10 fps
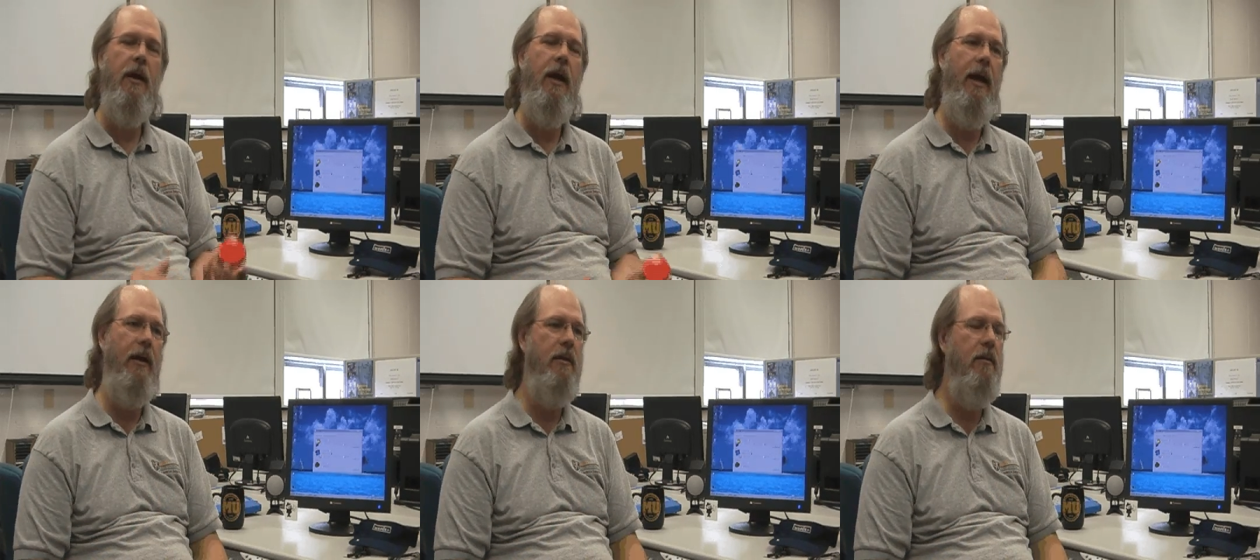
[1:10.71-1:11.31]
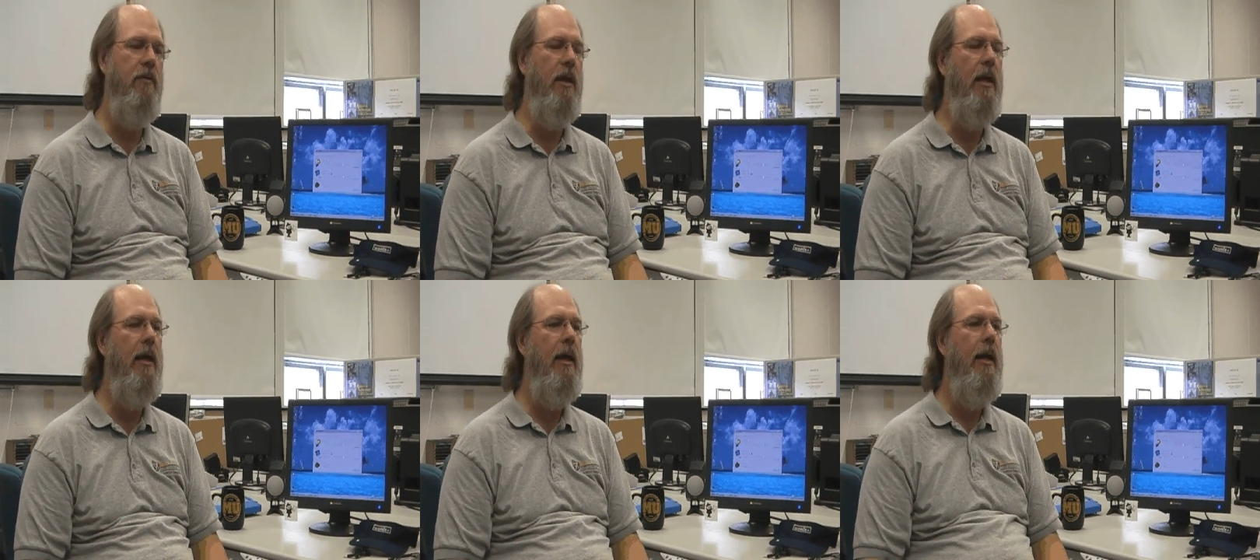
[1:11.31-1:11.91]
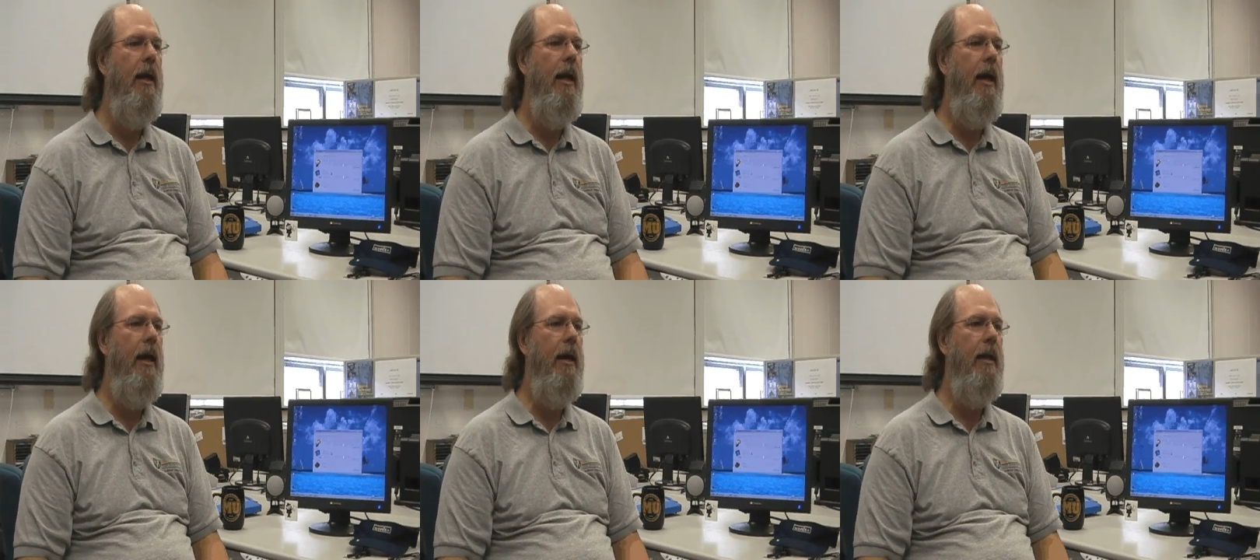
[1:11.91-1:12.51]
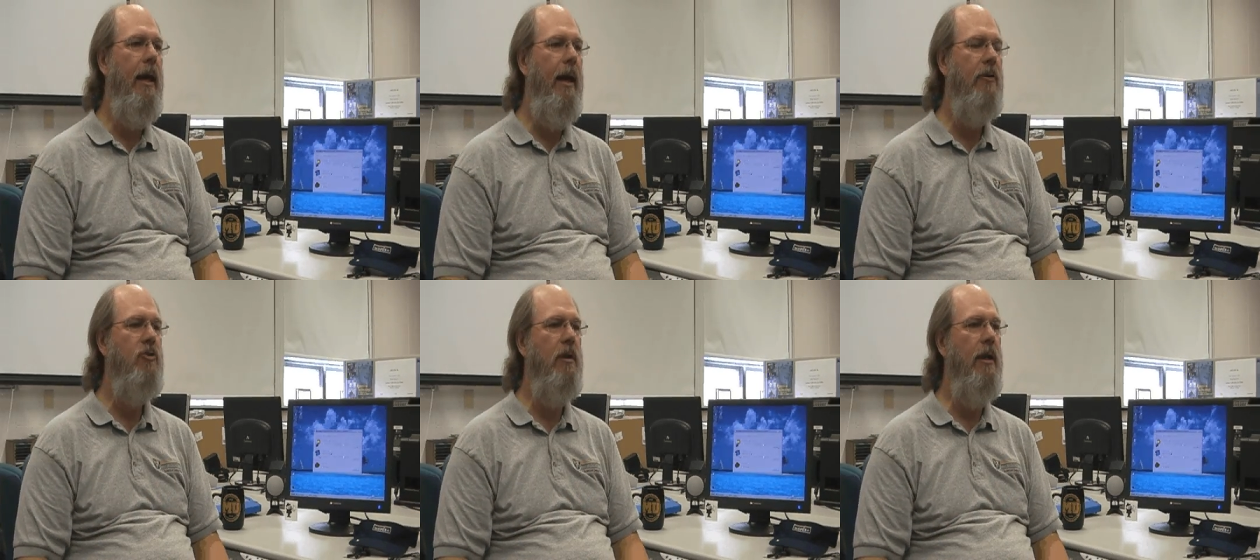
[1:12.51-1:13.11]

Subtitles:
activity and action.